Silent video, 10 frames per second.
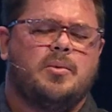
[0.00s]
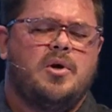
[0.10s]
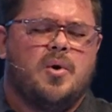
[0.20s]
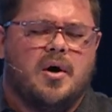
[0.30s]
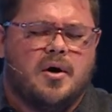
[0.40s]
where
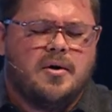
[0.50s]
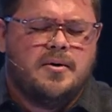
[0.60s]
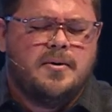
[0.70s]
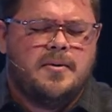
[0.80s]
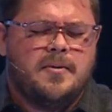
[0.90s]
you are,
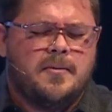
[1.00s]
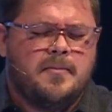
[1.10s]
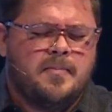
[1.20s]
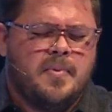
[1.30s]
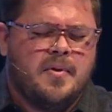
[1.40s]

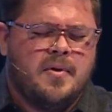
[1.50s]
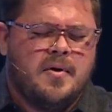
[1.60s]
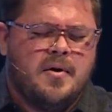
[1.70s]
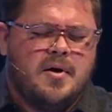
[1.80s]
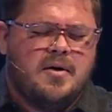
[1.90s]

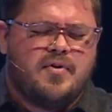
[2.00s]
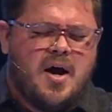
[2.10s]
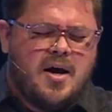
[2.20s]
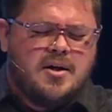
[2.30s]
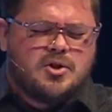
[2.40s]
if God